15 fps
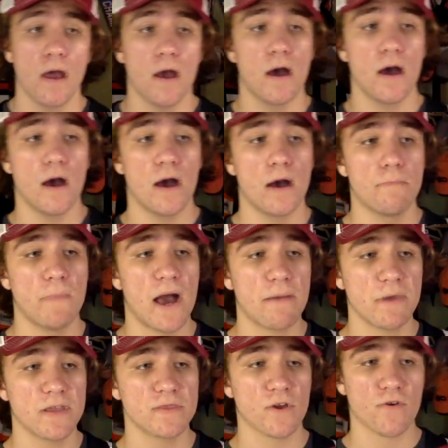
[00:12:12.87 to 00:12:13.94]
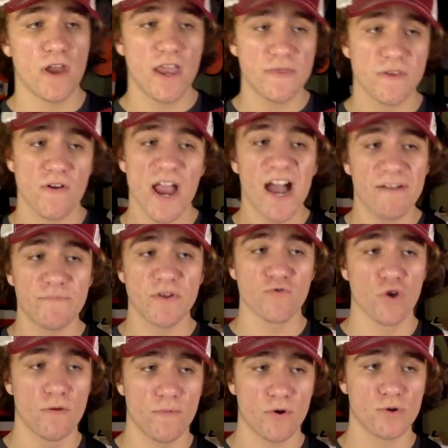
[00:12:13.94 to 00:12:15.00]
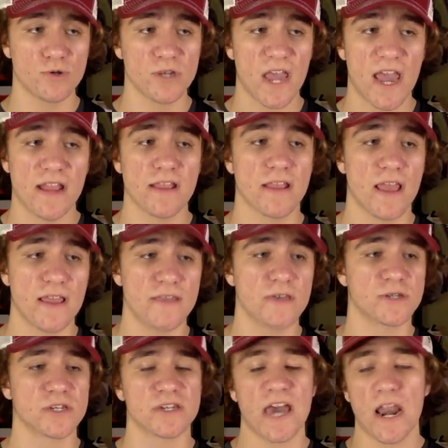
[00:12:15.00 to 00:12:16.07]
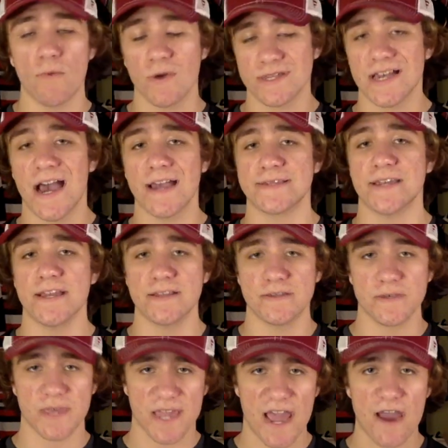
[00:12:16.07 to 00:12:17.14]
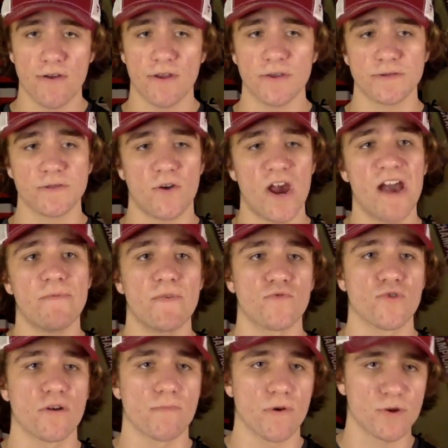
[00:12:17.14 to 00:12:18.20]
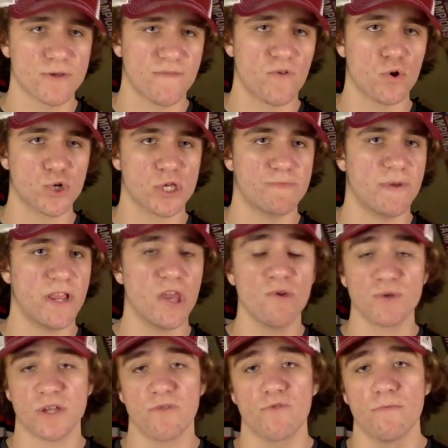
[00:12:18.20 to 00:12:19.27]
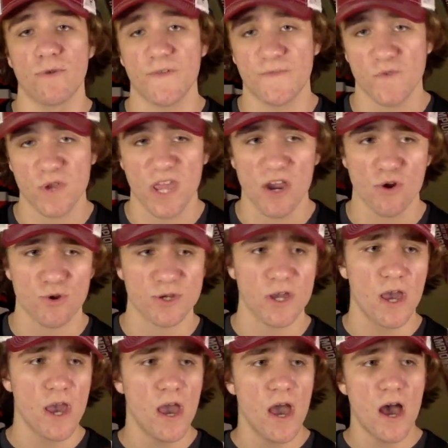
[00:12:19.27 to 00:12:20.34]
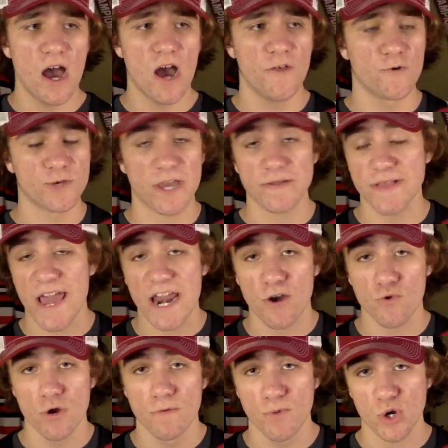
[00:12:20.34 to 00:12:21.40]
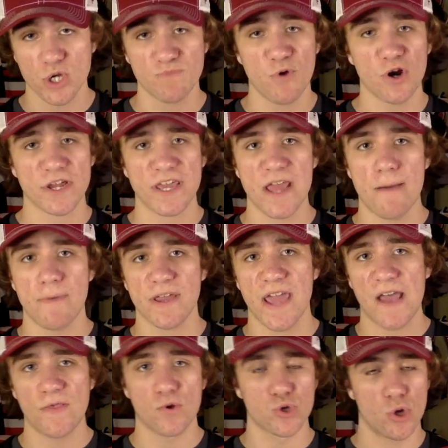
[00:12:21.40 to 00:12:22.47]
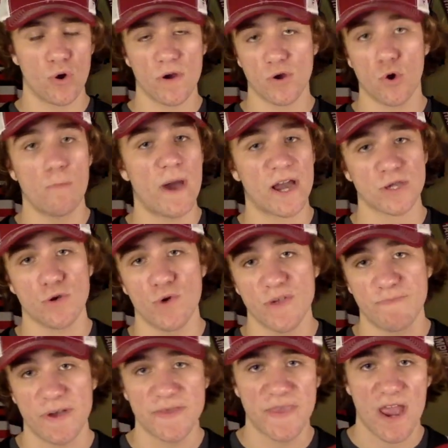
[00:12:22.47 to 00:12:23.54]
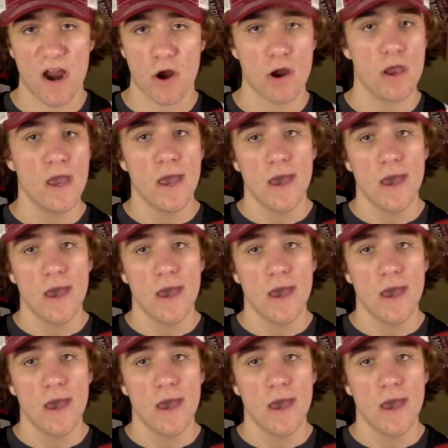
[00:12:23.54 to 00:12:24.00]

I mean, there have been rumors, and this is kind of what ties into the Coyotes. There have been rumors. Of course, there's been Houston rumors for years. There's Atlanta rumors sparking up again. Quebec's always been there.